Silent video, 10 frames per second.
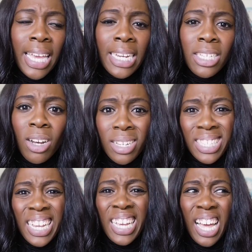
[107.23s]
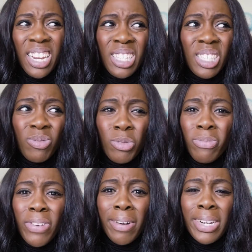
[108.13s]
in darker skin colors from
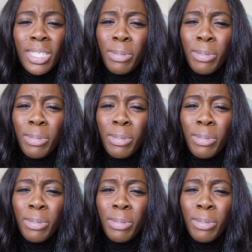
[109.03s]
very